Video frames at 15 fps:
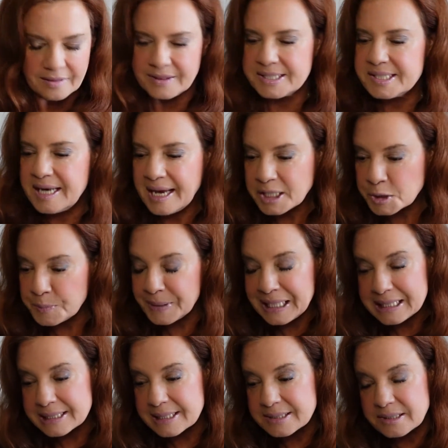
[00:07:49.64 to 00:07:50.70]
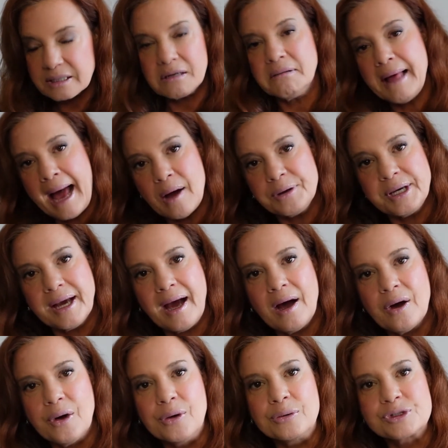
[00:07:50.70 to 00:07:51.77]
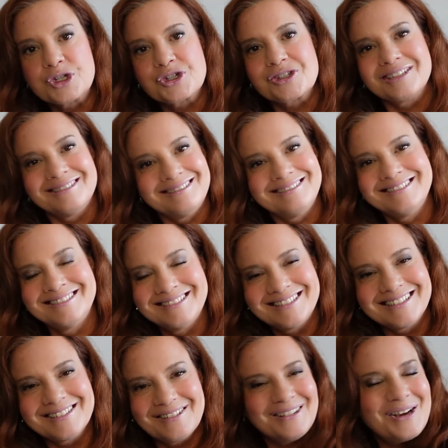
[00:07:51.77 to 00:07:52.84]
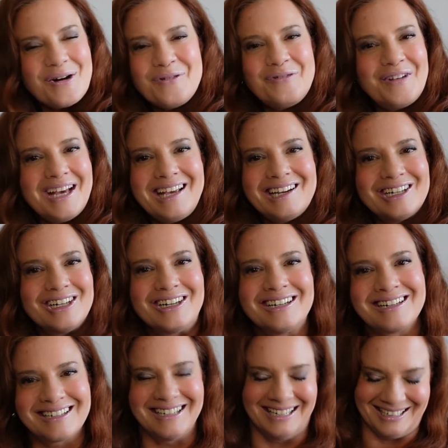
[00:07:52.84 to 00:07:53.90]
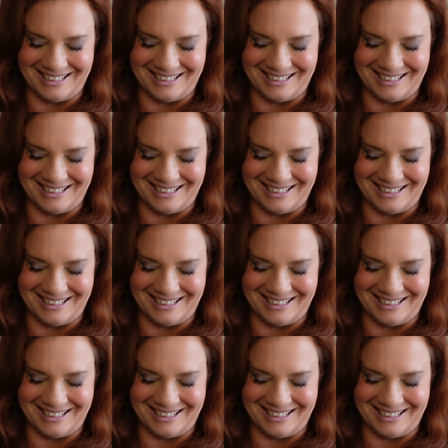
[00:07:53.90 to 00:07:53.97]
This next piece is a cloud couch. Go figure.